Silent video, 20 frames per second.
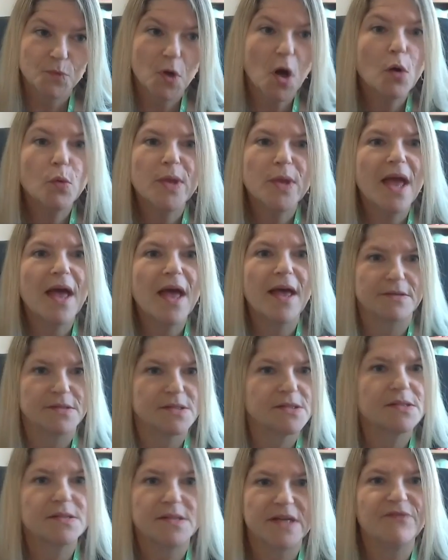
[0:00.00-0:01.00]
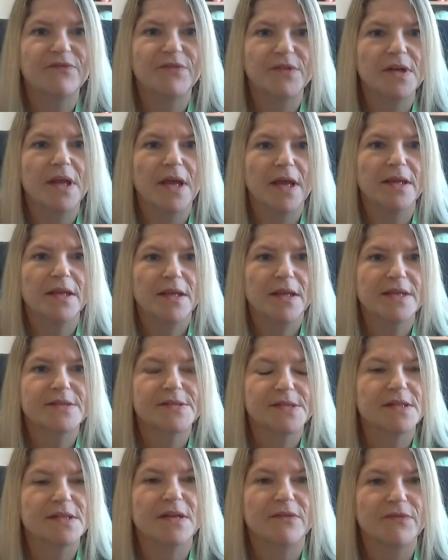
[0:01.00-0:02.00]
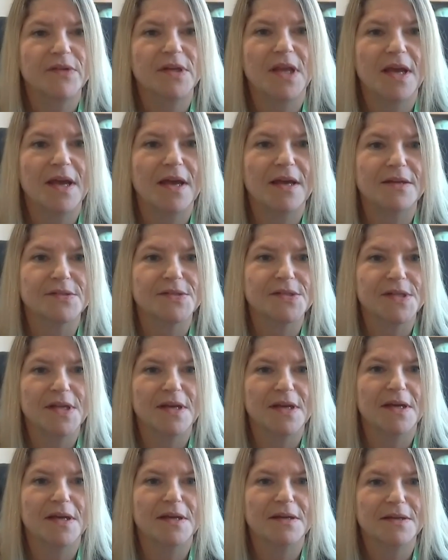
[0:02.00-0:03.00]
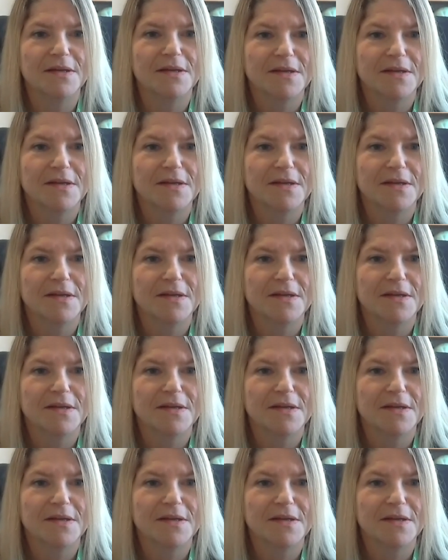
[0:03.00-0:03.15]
Oh yes, definitely. Yes, it definitely has. Yeah.